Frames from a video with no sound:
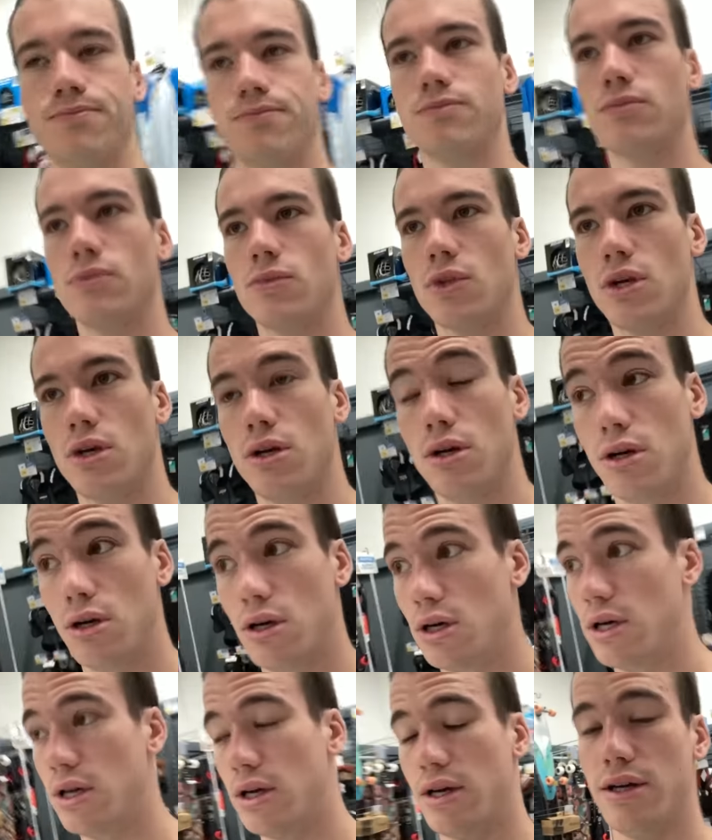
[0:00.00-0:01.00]
Oh,
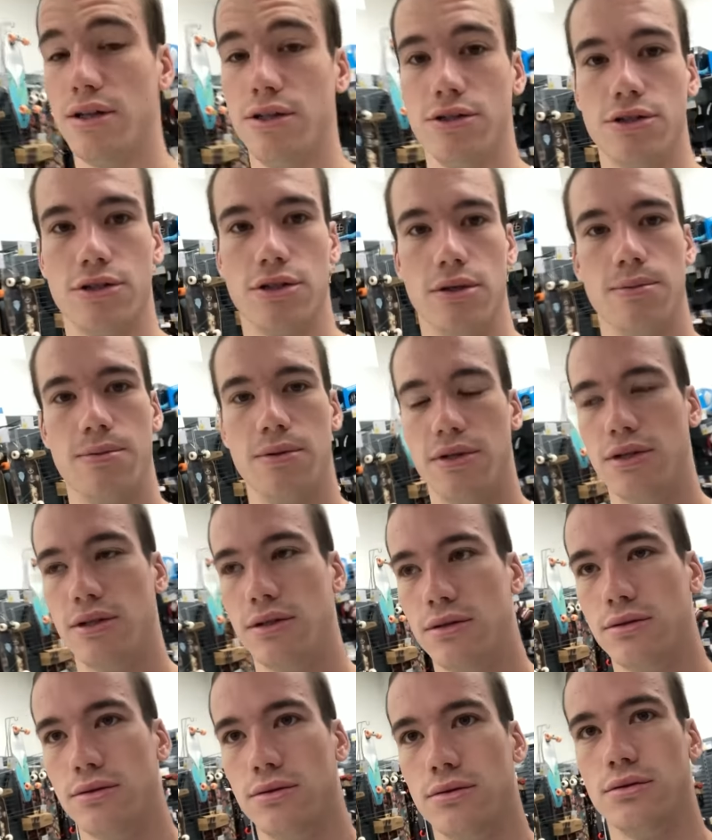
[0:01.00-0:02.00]
I hate shopping.
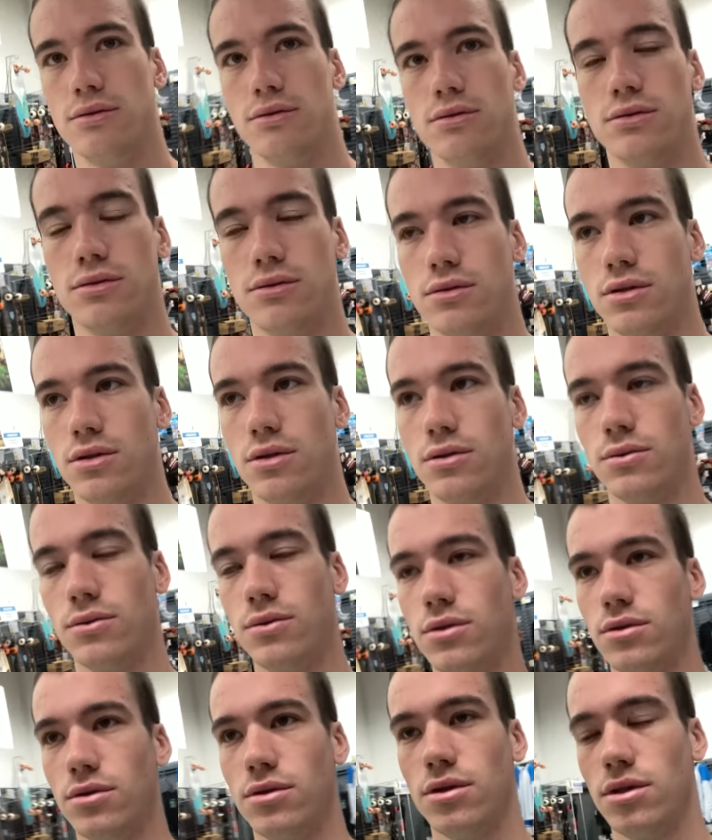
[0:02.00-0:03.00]
I
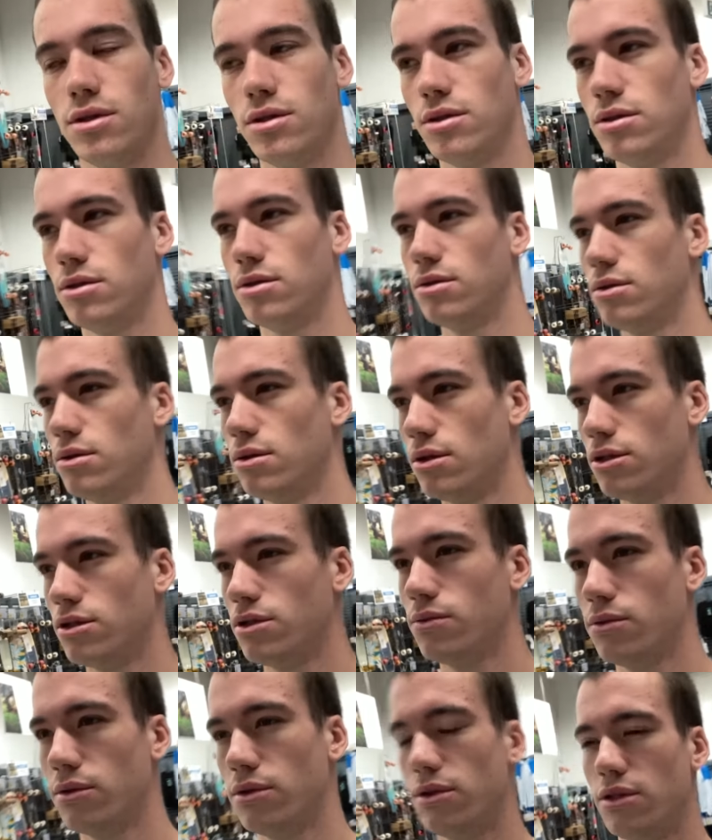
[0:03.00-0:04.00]

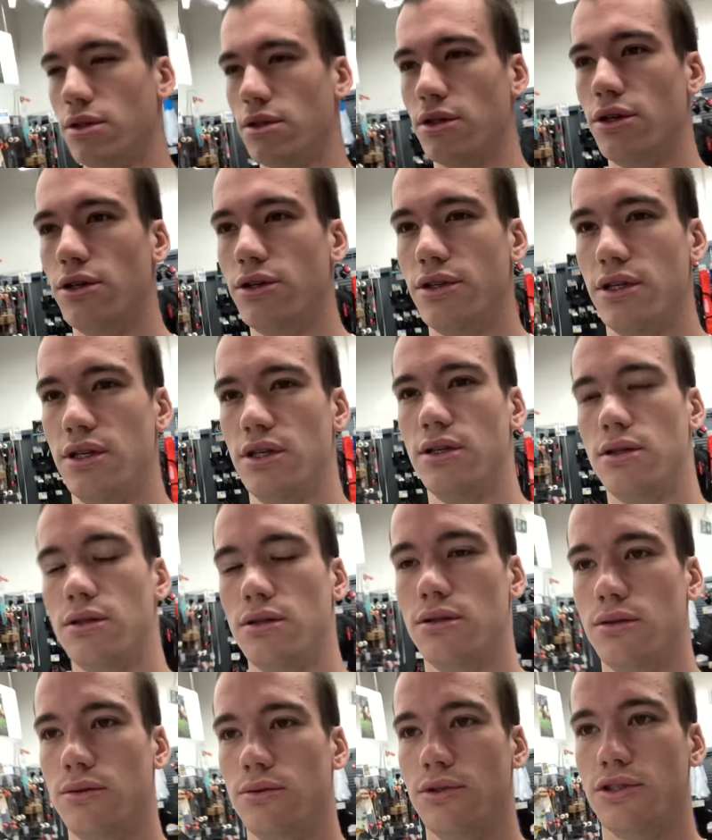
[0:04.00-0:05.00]
just want a hoodie,
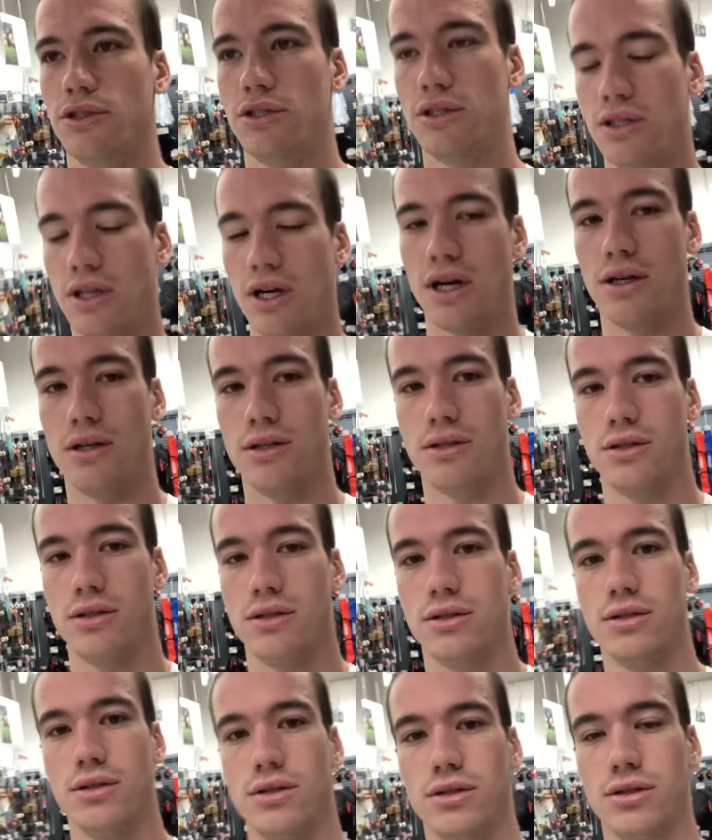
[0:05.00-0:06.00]
which is nice.
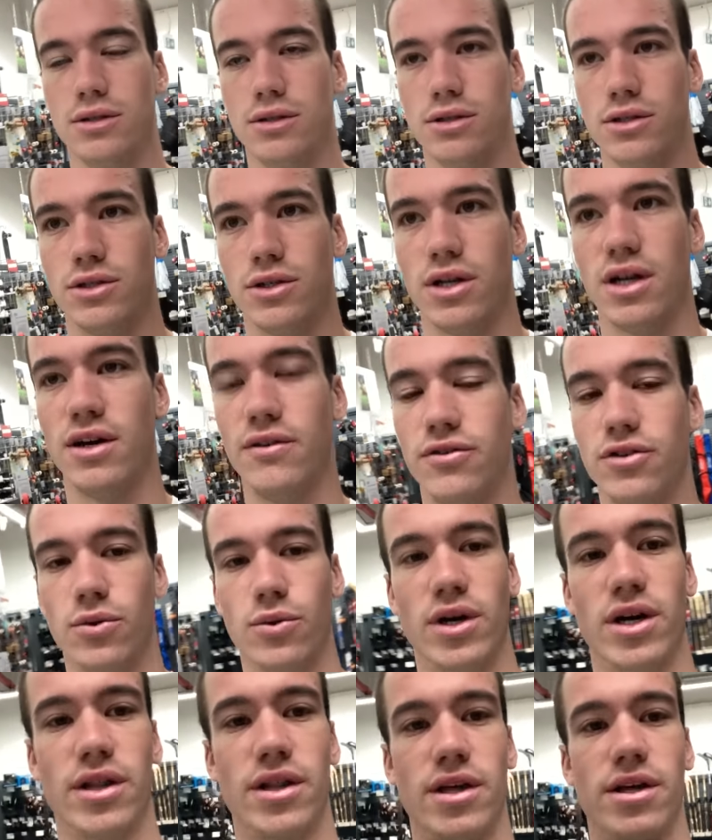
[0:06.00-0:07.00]
So I don't have to
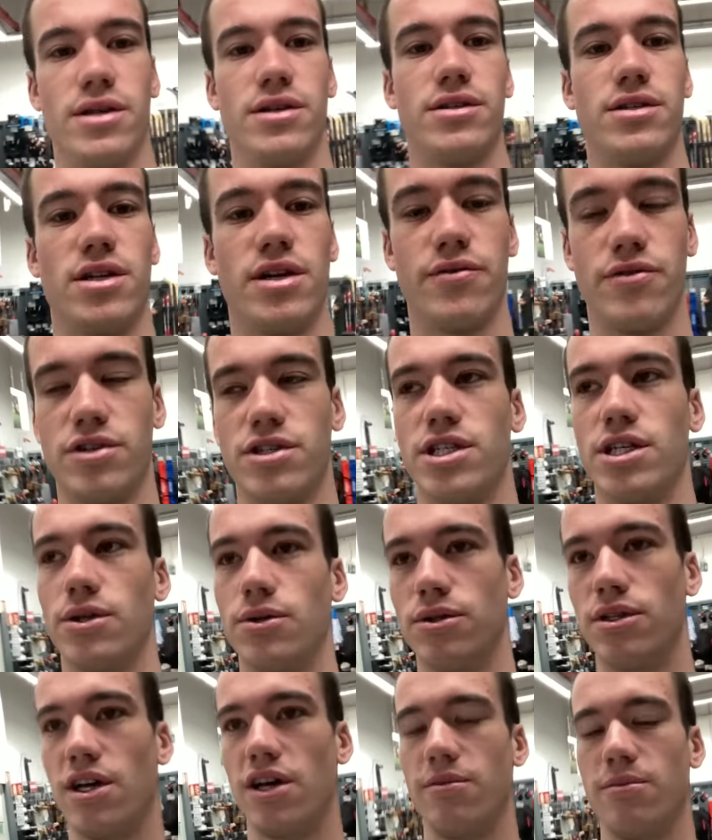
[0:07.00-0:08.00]
wear this every single
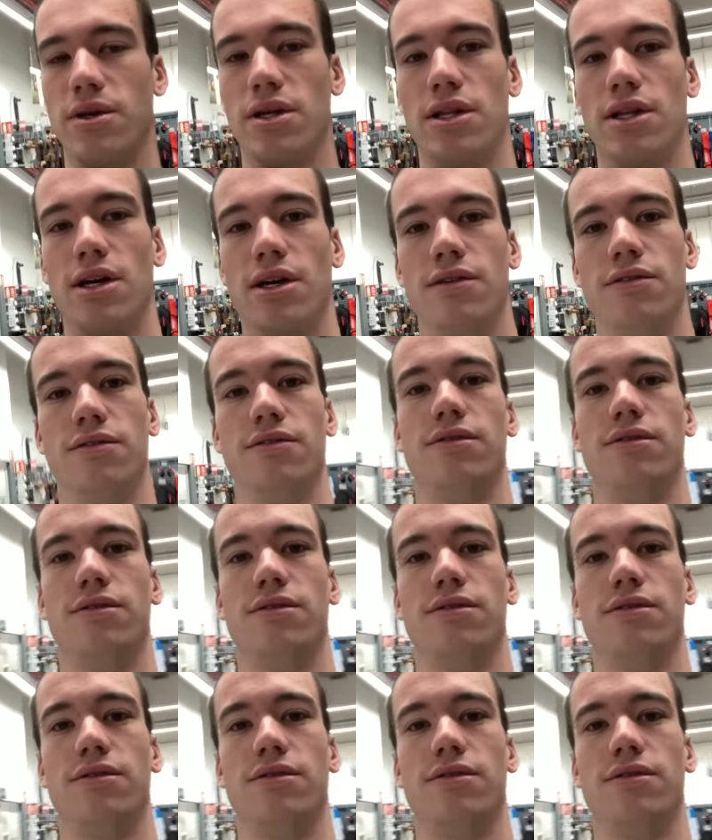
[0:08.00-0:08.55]
day of my life.